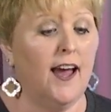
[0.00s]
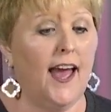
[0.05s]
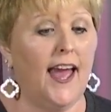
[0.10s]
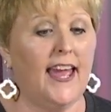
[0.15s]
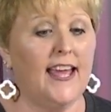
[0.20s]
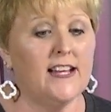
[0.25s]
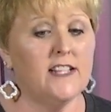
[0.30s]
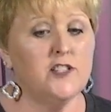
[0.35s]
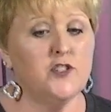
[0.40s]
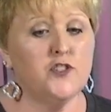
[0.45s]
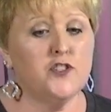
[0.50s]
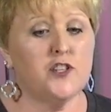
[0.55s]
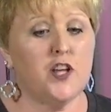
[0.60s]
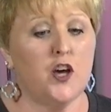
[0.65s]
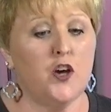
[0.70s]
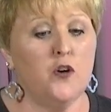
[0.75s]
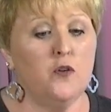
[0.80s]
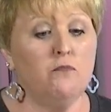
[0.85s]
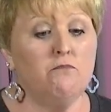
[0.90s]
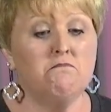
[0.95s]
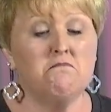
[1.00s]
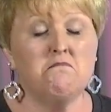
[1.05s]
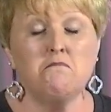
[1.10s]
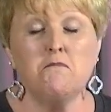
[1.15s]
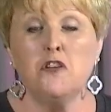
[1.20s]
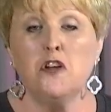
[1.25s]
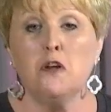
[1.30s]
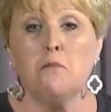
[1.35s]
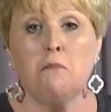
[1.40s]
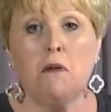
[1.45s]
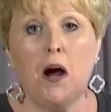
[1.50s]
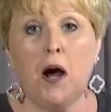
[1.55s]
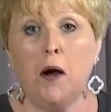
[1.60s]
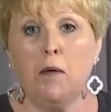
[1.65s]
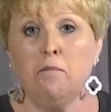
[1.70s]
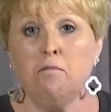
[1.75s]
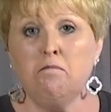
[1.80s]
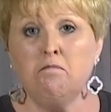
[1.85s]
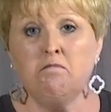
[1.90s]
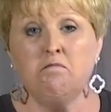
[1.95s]
And so your
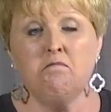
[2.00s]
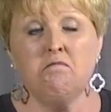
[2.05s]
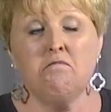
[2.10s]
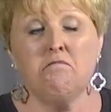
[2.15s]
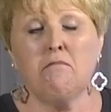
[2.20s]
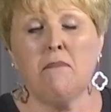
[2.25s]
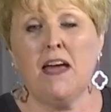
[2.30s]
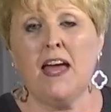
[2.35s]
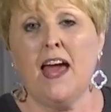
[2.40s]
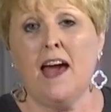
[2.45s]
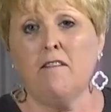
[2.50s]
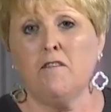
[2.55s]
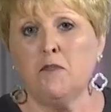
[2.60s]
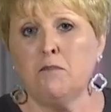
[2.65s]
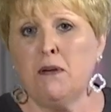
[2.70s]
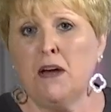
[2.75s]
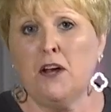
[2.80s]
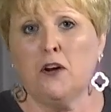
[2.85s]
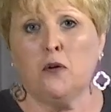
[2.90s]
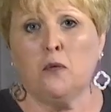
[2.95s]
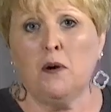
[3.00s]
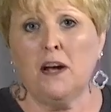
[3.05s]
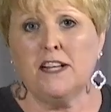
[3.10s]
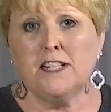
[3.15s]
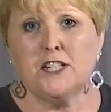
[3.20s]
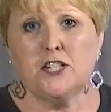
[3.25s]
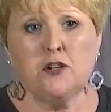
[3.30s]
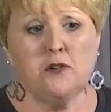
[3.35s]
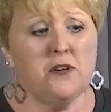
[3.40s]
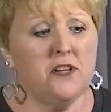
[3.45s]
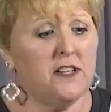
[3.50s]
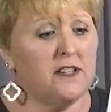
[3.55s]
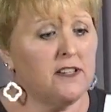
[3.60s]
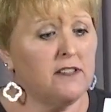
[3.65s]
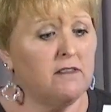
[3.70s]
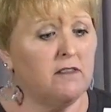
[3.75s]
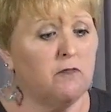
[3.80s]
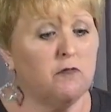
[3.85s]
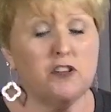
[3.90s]
mom may have a better way to do it,